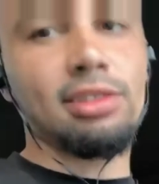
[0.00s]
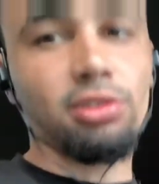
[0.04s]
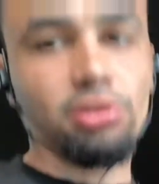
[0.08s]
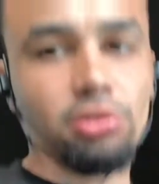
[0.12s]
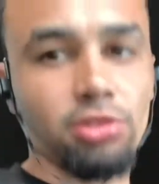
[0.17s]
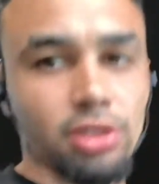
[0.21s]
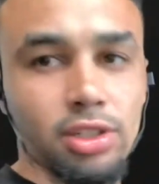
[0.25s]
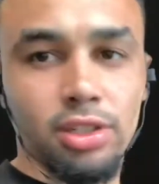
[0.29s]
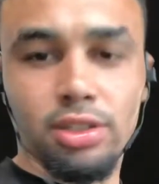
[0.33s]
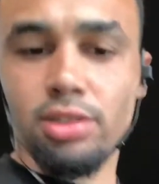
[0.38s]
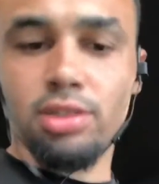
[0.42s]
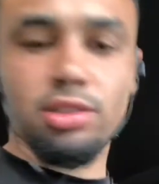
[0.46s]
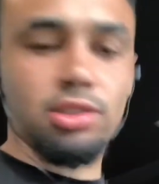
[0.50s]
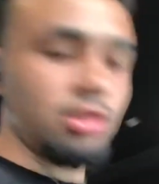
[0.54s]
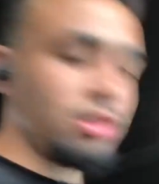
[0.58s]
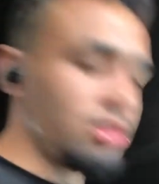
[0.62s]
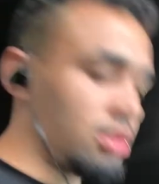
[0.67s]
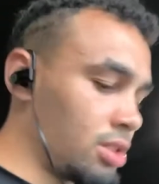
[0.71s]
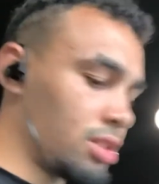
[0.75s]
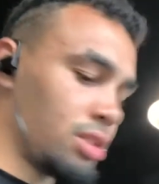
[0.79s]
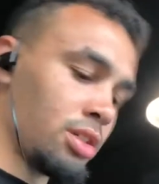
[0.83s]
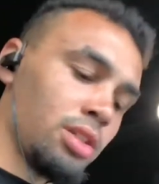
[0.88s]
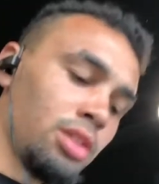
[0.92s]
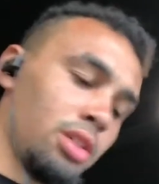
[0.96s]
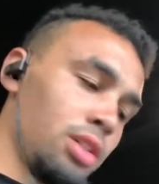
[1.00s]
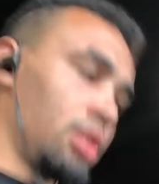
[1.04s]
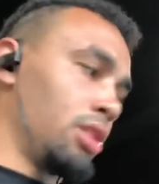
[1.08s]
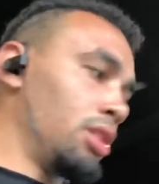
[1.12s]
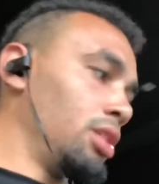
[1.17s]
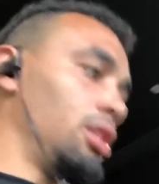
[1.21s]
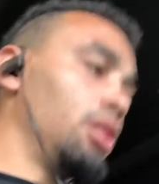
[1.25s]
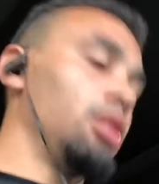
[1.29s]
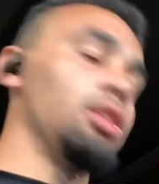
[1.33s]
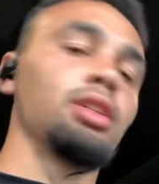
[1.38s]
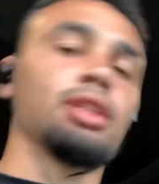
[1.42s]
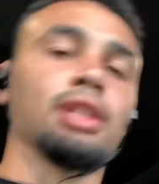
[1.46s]
to it.
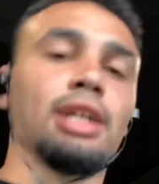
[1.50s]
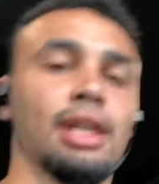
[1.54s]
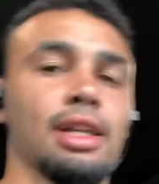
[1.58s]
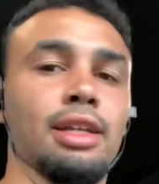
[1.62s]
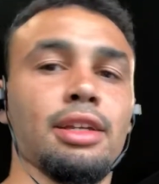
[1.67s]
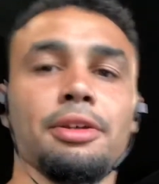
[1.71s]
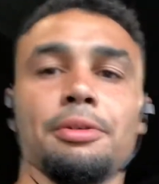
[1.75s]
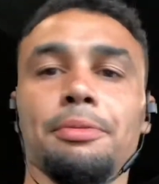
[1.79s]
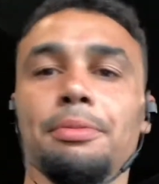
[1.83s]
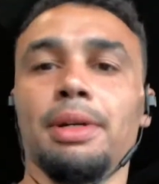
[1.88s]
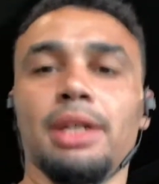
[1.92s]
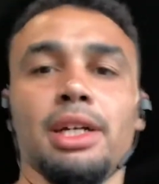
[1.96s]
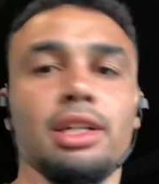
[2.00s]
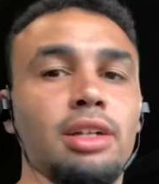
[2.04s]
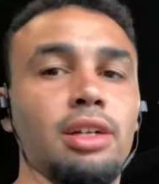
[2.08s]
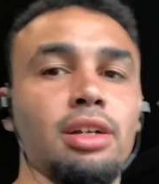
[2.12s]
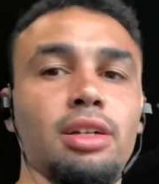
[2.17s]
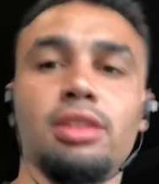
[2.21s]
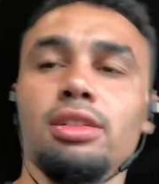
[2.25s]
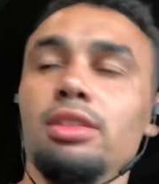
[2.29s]
Gotta get better.